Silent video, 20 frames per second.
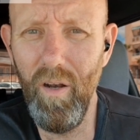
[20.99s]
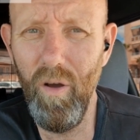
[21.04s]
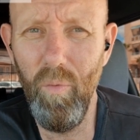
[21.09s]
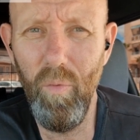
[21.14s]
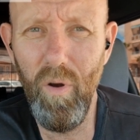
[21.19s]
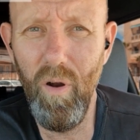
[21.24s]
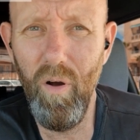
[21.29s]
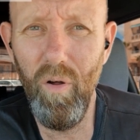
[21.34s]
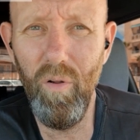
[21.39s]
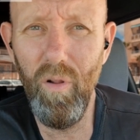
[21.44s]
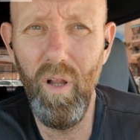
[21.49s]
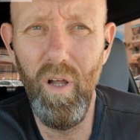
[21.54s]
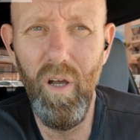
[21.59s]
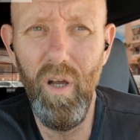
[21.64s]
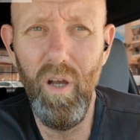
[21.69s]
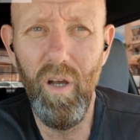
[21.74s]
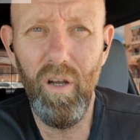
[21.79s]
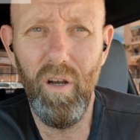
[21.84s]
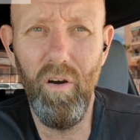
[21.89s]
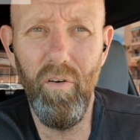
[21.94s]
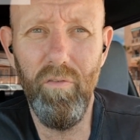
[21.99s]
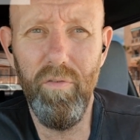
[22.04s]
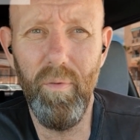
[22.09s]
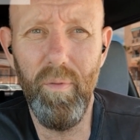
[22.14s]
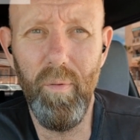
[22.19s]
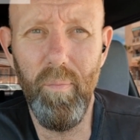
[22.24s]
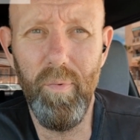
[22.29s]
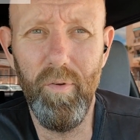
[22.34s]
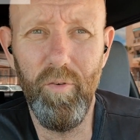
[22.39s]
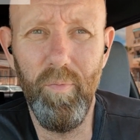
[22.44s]
You know, we all come
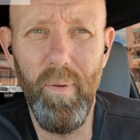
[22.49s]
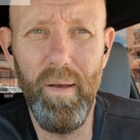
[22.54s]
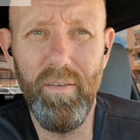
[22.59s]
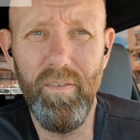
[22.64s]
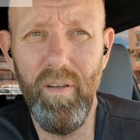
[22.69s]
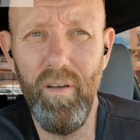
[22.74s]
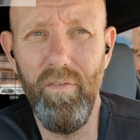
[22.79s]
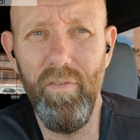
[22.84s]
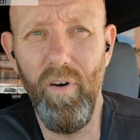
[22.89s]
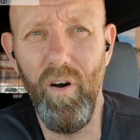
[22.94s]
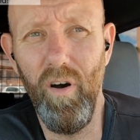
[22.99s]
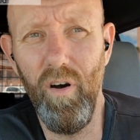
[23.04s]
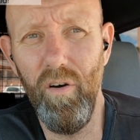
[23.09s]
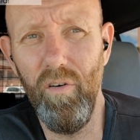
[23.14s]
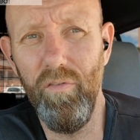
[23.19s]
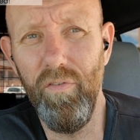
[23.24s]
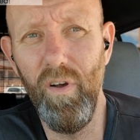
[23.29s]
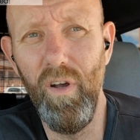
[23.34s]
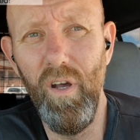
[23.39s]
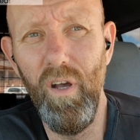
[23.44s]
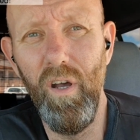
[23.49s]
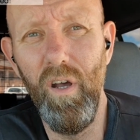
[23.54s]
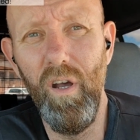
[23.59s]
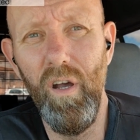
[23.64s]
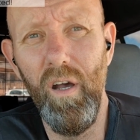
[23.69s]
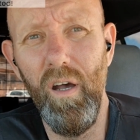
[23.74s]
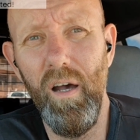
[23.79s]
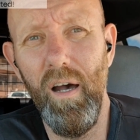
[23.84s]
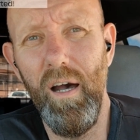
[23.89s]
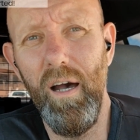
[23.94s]
from the perspective of
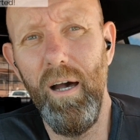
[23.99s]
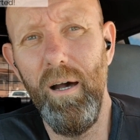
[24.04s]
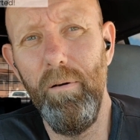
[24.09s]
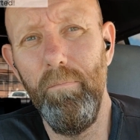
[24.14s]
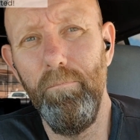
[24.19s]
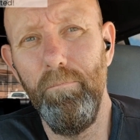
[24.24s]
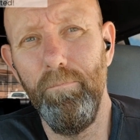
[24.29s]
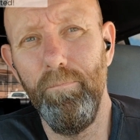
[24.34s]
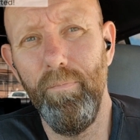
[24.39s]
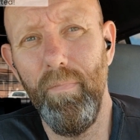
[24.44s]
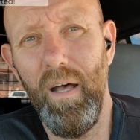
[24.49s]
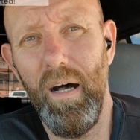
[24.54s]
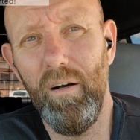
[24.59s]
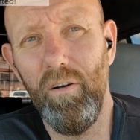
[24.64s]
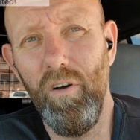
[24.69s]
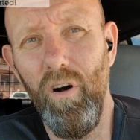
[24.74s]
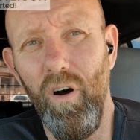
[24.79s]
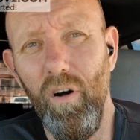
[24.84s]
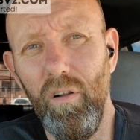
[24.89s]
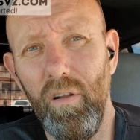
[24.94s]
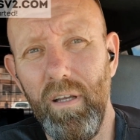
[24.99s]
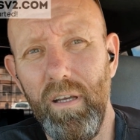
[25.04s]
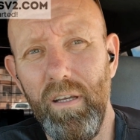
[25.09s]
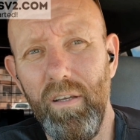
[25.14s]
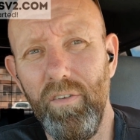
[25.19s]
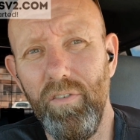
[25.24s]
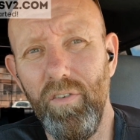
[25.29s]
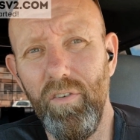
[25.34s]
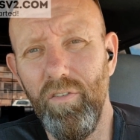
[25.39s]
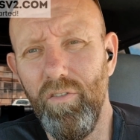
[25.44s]
alcohol
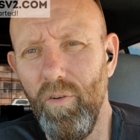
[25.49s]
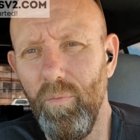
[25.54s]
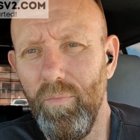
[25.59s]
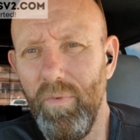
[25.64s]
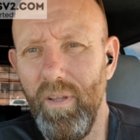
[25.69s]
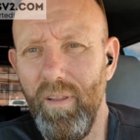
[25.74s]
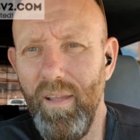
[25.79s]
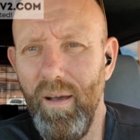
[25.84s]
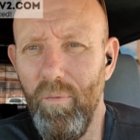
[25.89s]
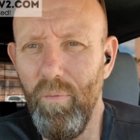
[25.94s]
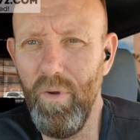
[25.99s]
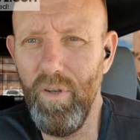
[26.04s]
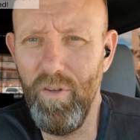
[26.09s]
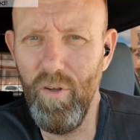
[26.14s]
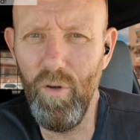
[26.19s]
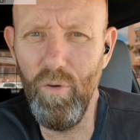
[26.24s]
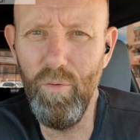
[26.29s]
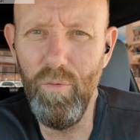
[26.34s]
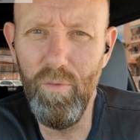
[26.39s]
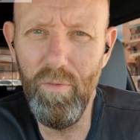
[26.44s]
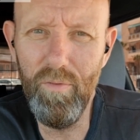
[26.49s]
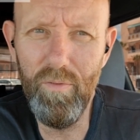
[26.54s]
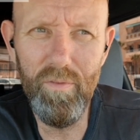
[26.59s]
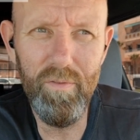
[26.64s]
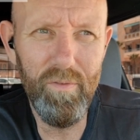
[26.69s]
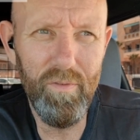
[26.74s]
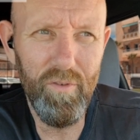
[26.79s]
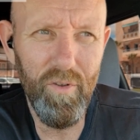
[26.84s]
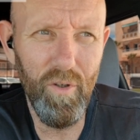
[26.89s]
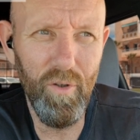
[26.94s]
is something that we do
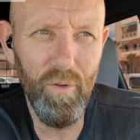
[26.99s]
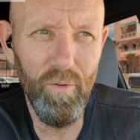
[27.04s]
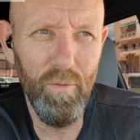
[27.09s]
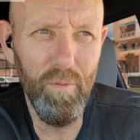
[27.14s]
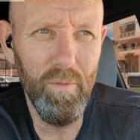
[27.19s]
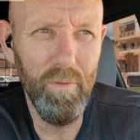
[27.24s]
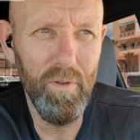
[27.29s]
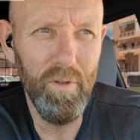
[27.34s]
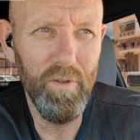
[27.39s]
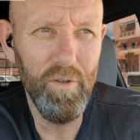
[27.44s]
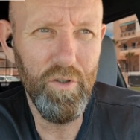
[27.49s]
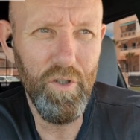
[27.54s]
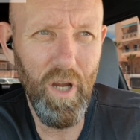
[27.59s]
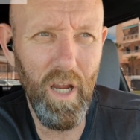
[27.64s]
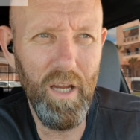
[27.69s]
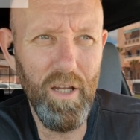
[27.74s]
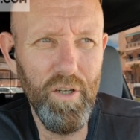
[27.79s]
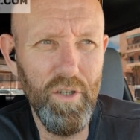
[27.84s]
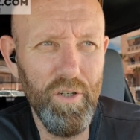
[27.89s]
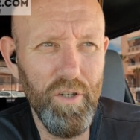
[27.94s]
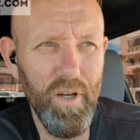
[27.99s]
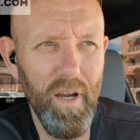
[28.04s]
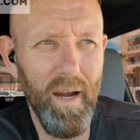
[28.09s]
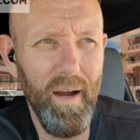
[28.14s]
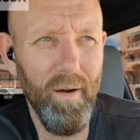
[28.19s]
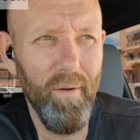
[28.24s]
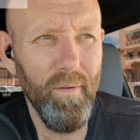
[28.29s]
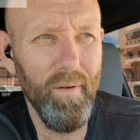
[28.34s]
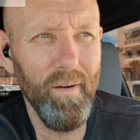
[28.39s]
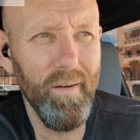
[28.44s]
to change
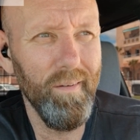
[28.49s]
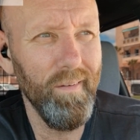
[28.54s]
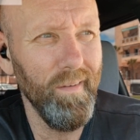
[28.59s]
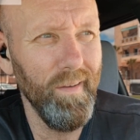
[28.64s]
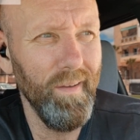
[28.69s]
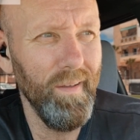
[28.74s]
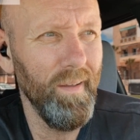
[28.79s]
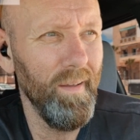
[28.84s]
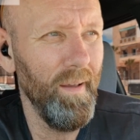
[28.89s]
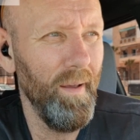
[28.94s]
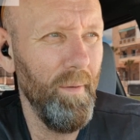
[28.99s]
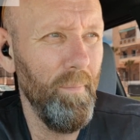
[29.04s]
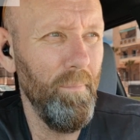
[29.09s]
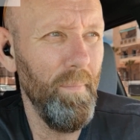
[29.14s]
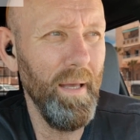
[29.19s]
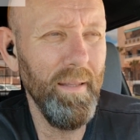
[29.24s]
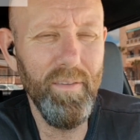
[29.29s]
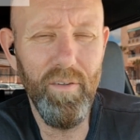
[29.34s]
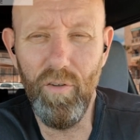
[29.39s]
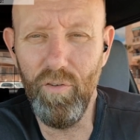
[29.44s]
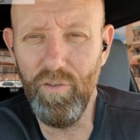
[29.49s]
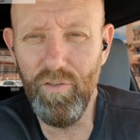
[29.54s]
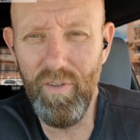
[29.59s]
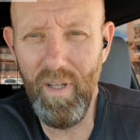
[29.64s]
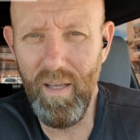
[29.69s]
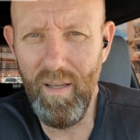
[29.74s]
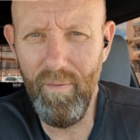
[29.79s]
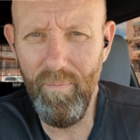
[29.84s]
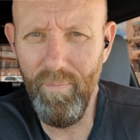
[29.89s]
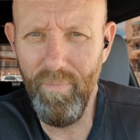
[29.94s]
our mental
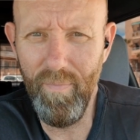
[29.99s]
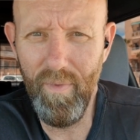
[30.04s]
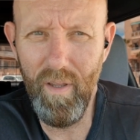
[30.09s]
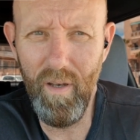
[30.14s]
state.